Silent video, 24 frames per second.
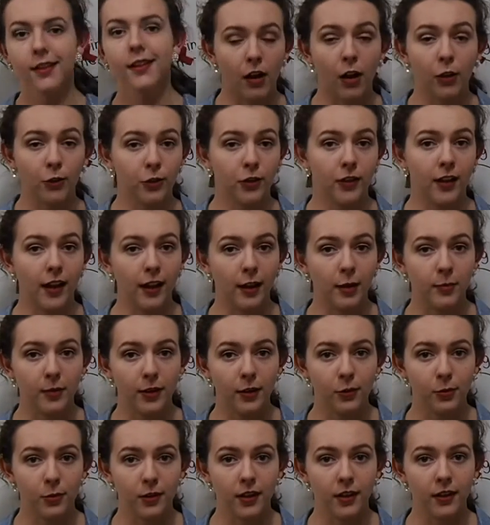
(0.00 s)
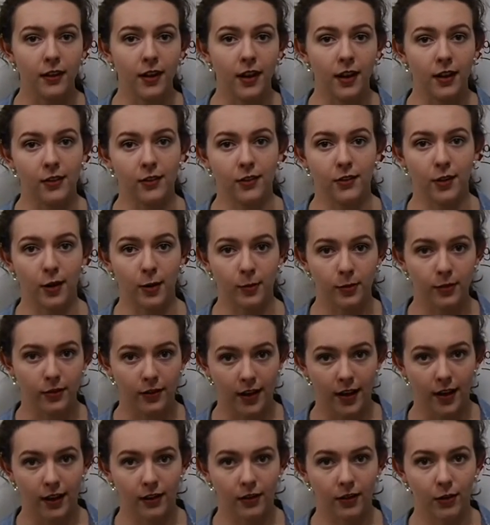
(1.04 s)
alternating between a starboard
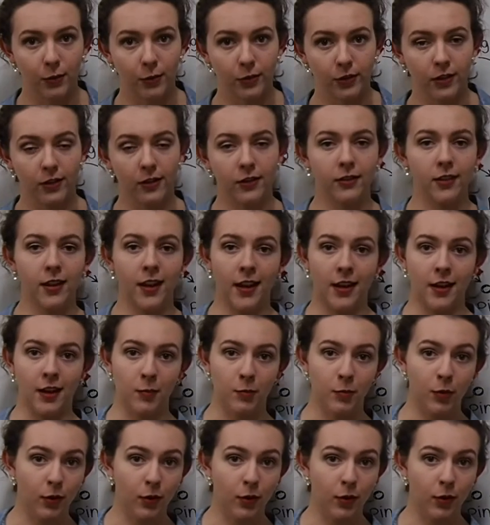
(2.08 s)
tack close hauled and a